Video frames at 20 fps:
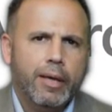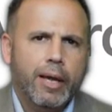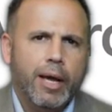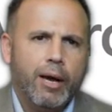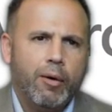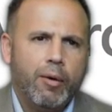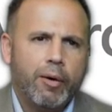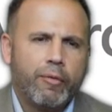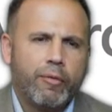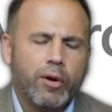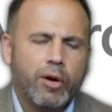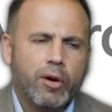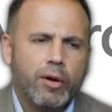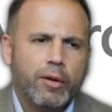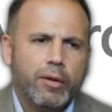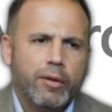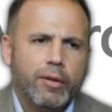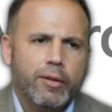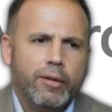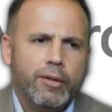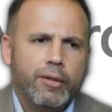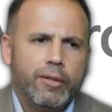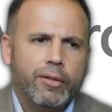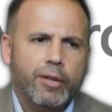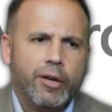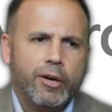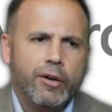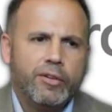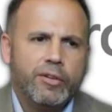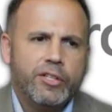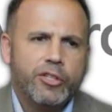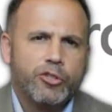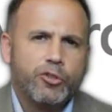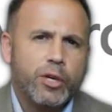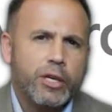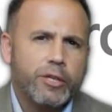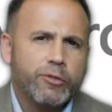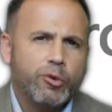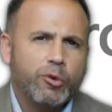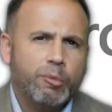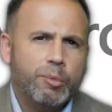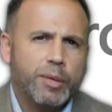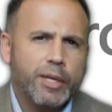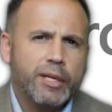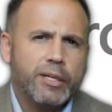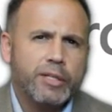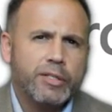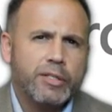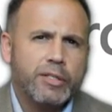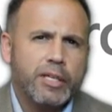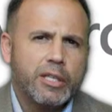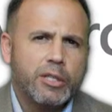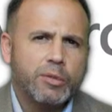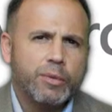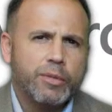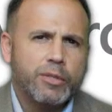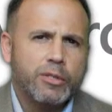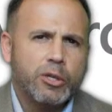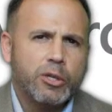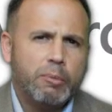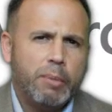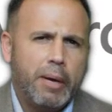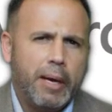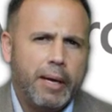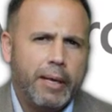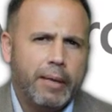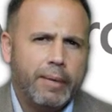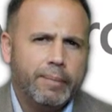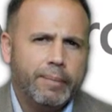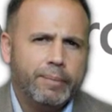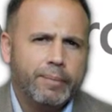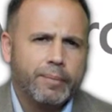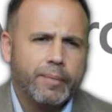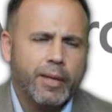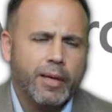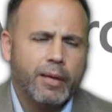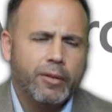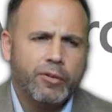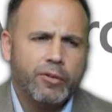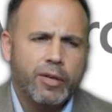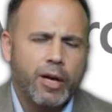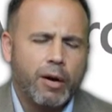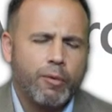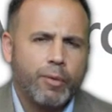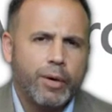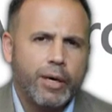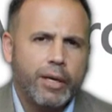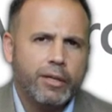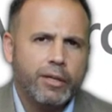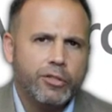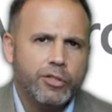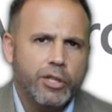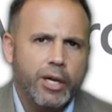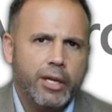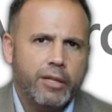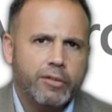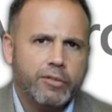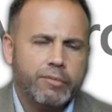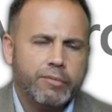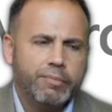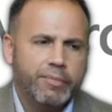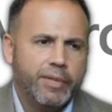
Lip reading: However, they're distrustful because things went so bad, and they're not ready to change.